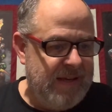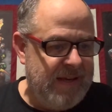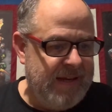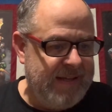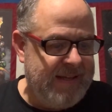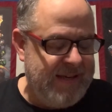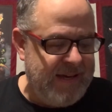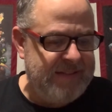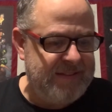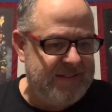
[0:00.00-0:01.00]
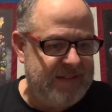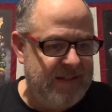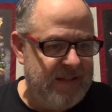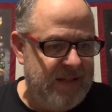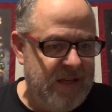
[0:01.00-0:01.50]
I guess
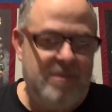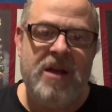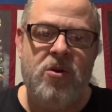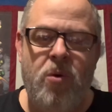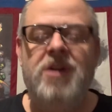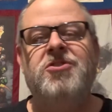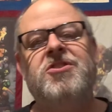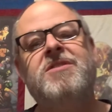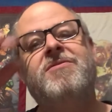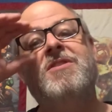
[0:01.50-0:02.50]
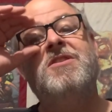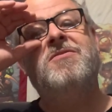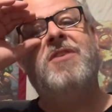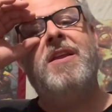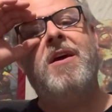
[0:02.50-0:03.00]
my question for this
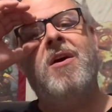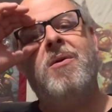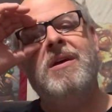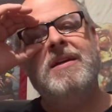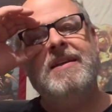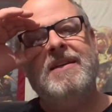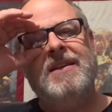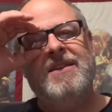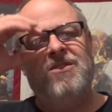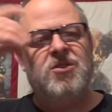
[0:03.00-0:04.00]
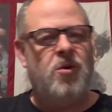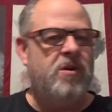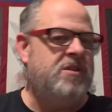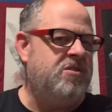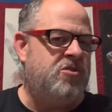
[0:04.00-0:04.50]
video is
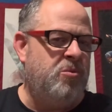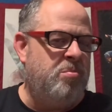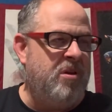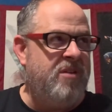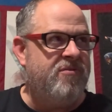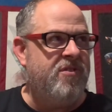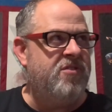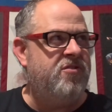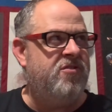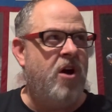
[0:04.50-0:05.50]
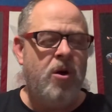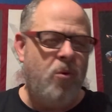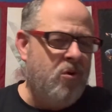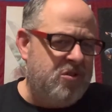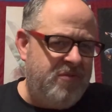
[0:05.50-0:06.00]
going to be for the Star
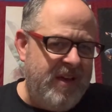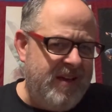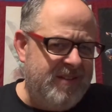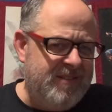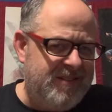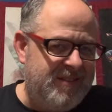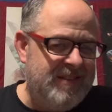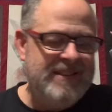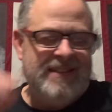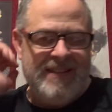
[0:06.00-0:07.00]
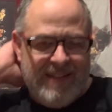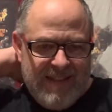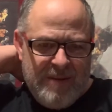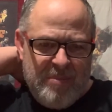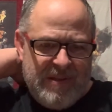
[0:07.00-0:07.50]
Wars fans,
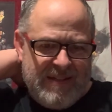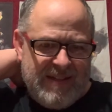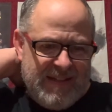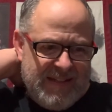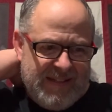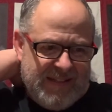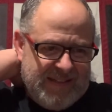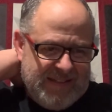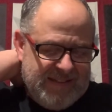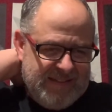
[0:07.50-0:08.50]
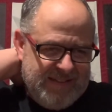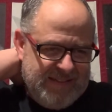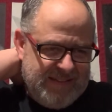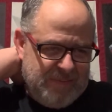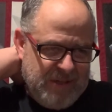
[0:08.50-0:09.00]

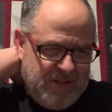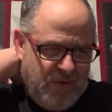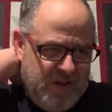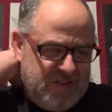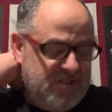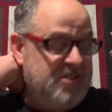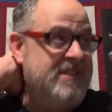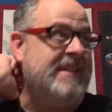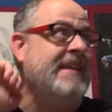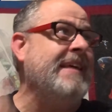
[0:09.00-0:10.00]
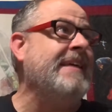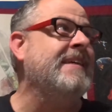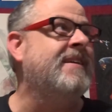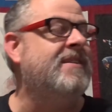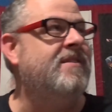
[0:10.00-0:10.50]
because my question
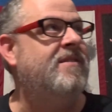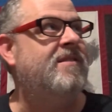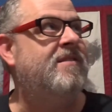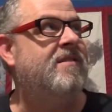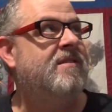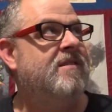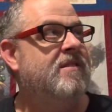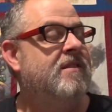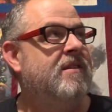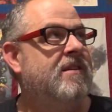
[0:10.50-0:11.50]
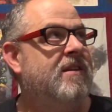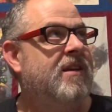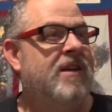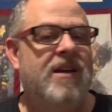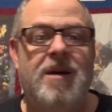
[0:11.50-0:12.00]
is,
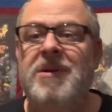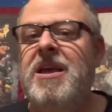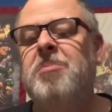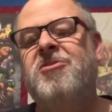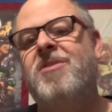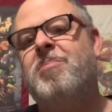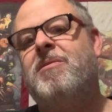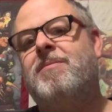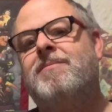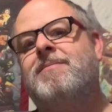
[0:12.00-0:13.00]
I'm going to keep it simple.